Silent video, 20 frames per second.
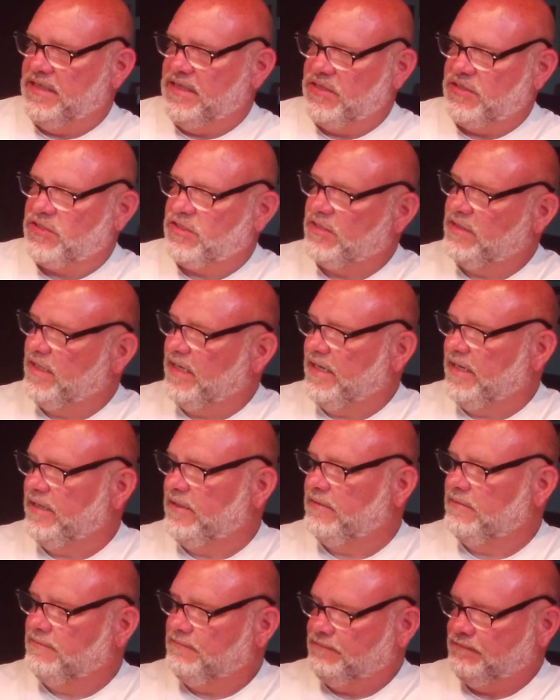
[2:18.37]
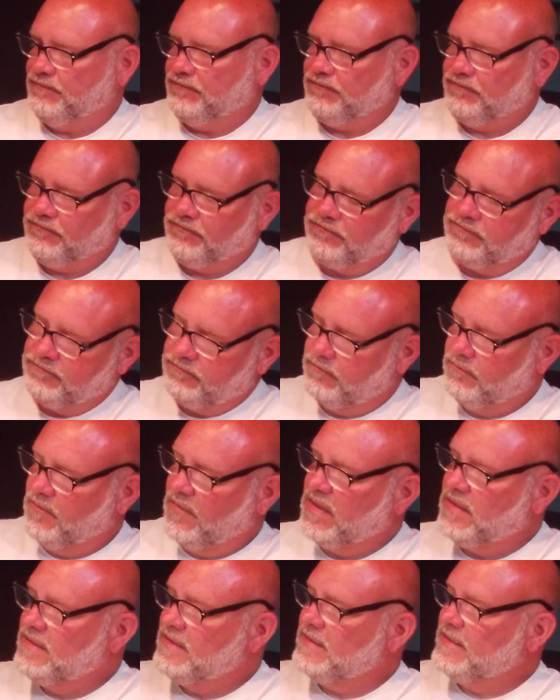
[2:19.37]
Edition there.
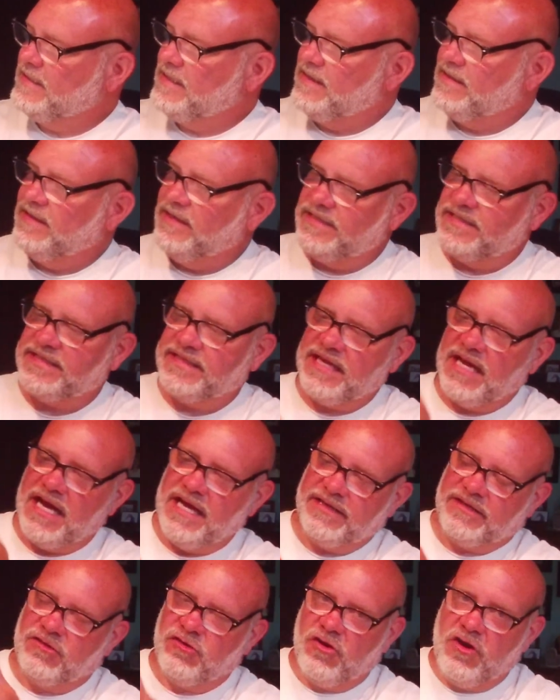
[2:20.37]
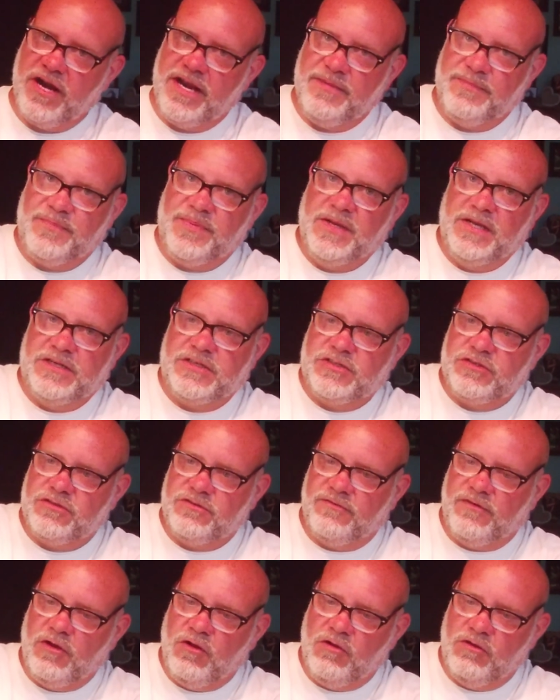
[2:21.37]
This side, great
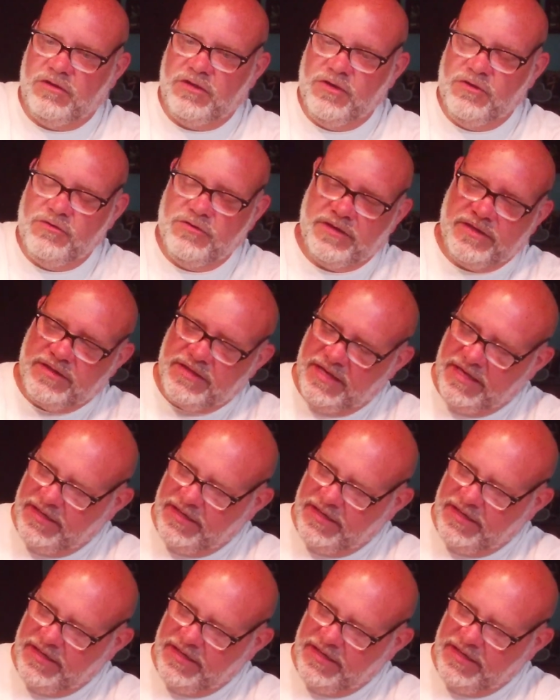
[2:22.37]
picture of Hulk Hogan